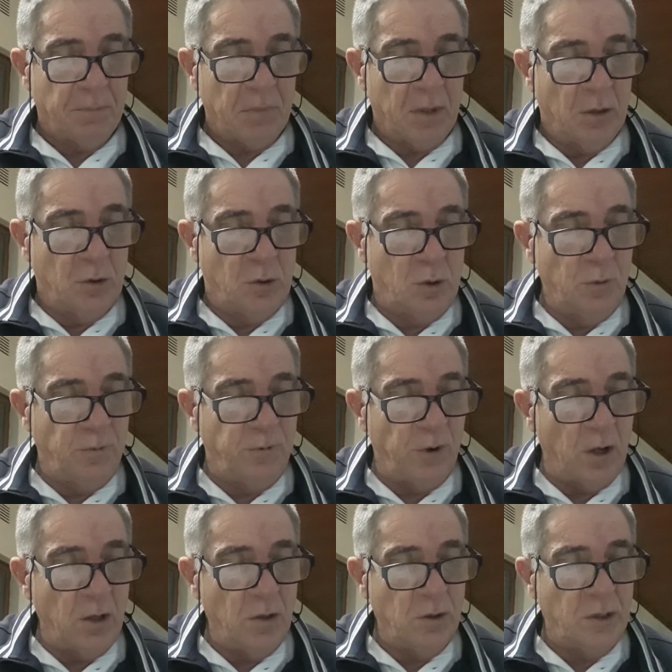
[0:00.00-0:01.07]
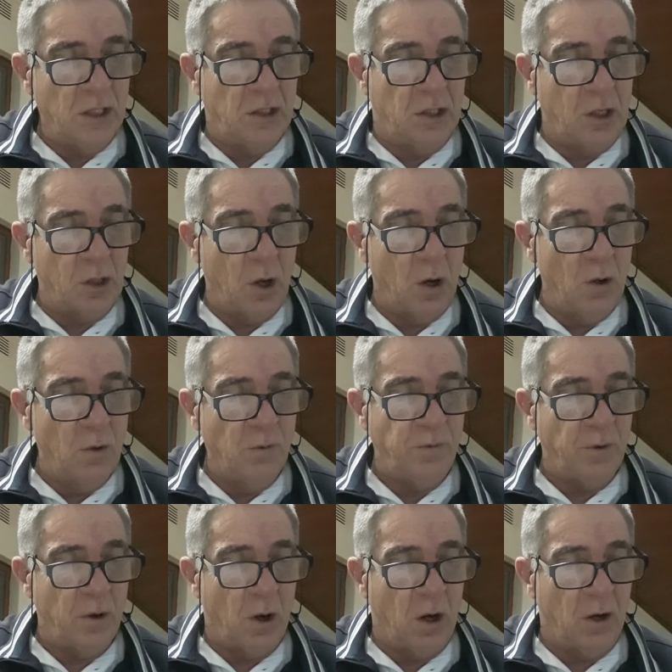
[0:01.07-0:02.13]
to follow the growth
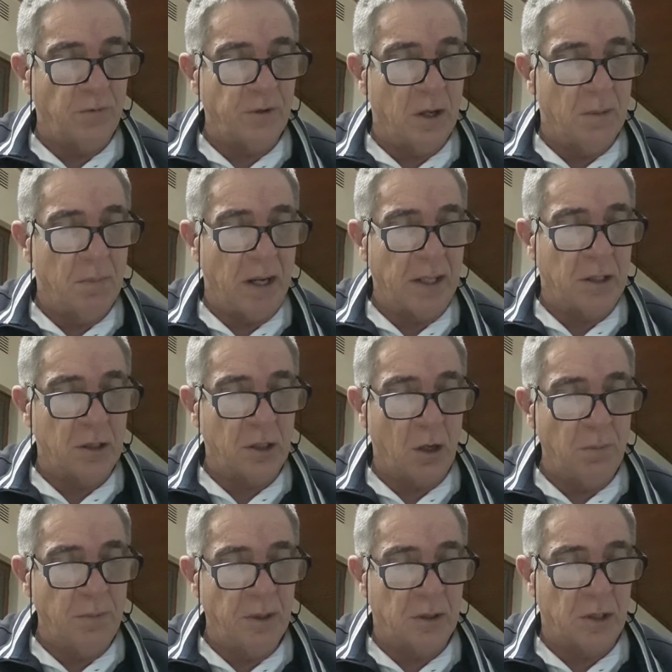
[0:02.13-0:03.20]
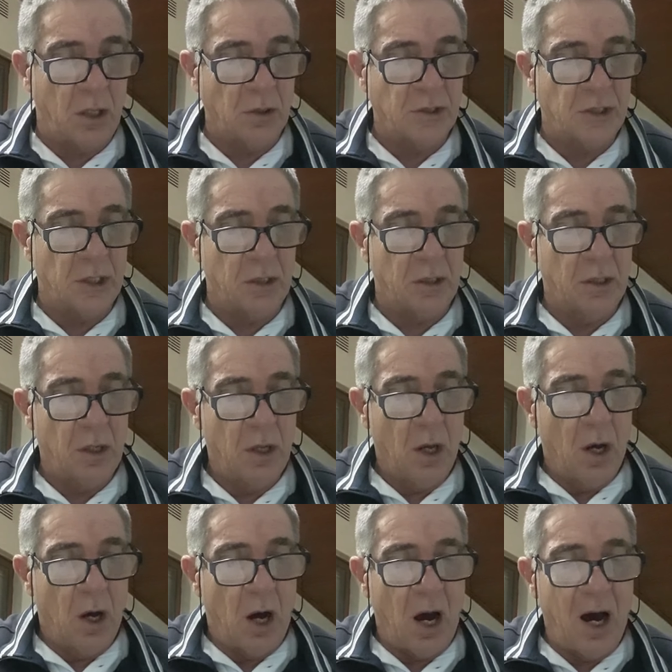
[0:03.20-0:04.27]
of a microbial culture
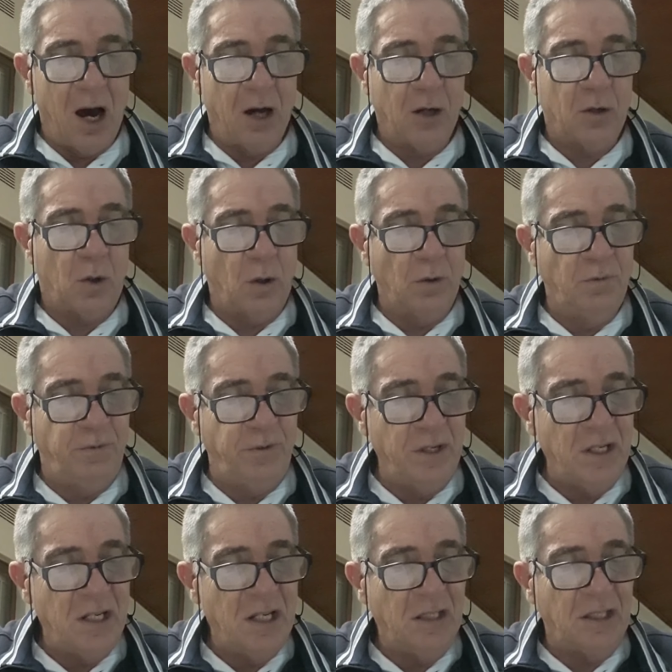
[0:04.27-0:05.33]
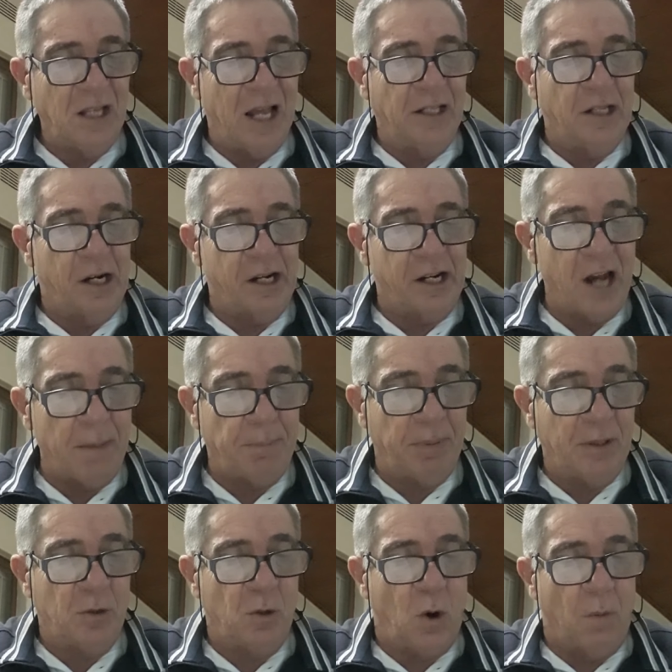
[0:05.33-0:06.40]
are convenient and
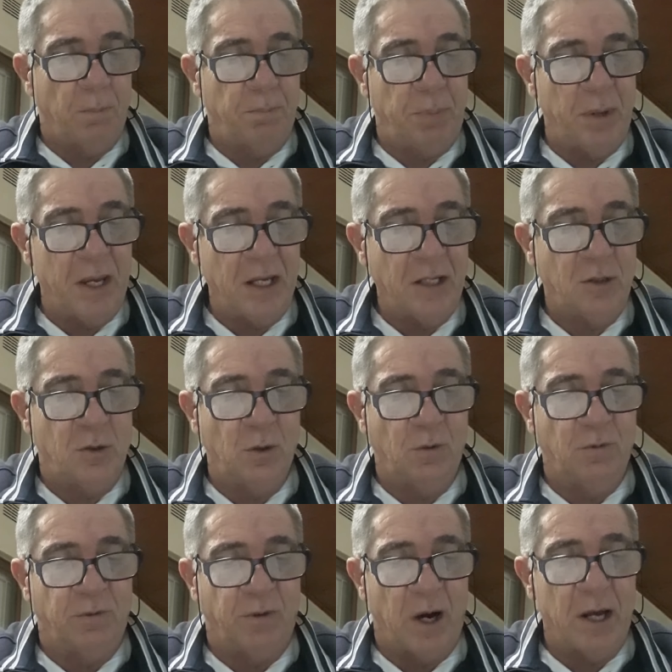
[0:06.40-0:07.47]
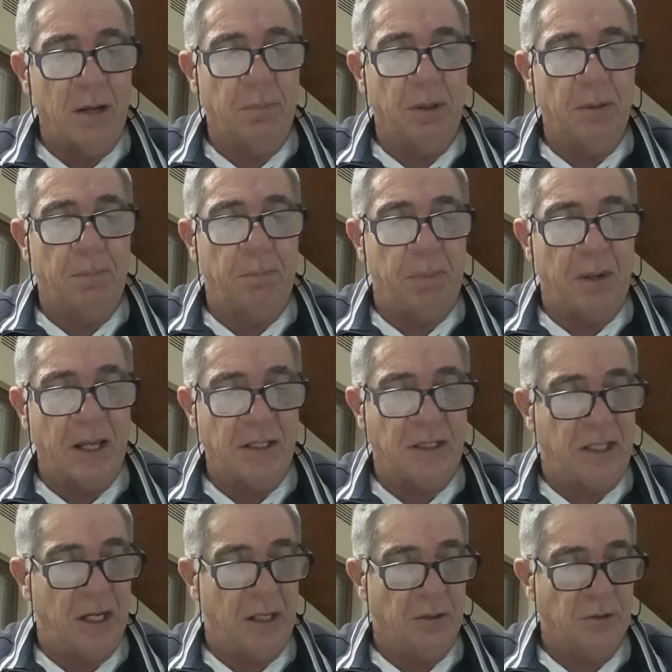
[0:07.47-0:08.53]
rapid compared to viable plate
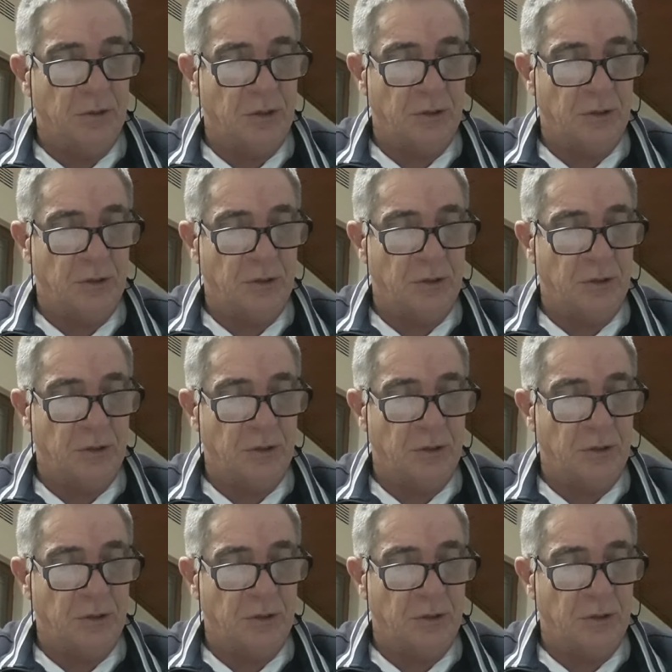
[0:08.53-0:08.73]
counts.